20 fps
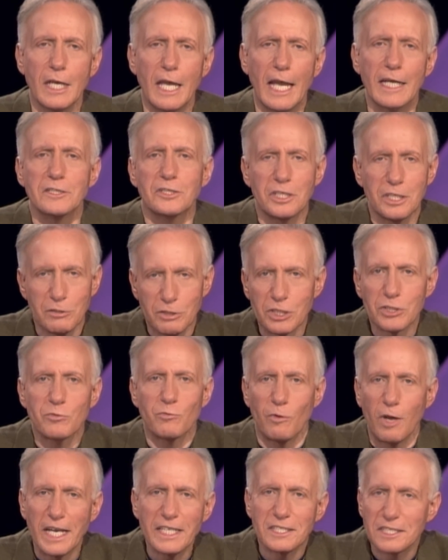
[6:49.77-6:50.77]
And she just
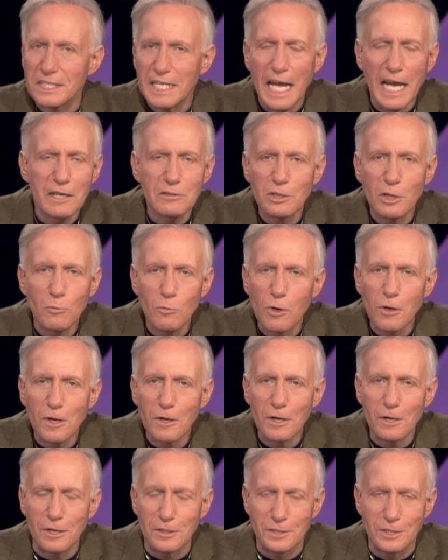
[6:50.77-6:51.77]
writes down the
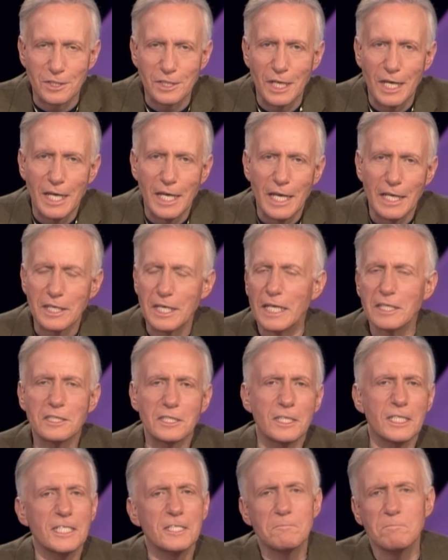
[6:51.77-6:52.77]
words,
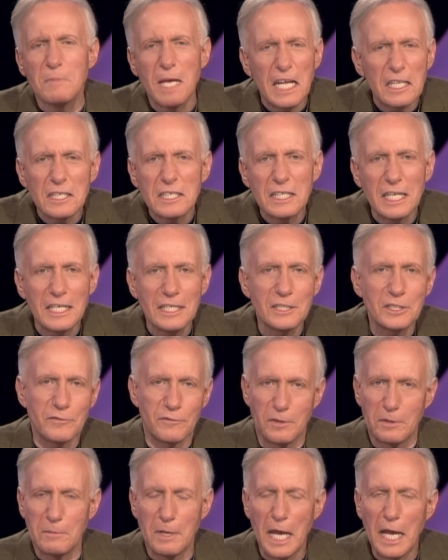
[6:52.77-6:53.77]
gets these melodies
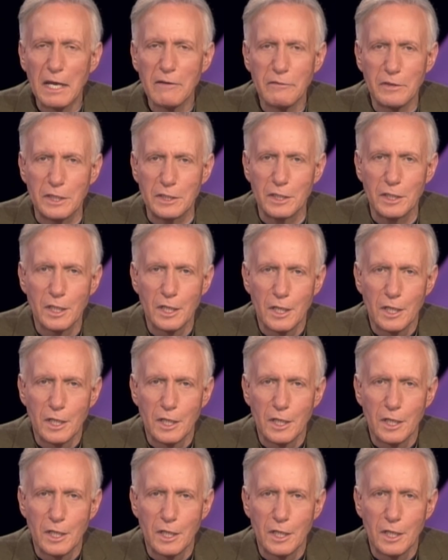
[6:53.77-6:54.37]
from heaven.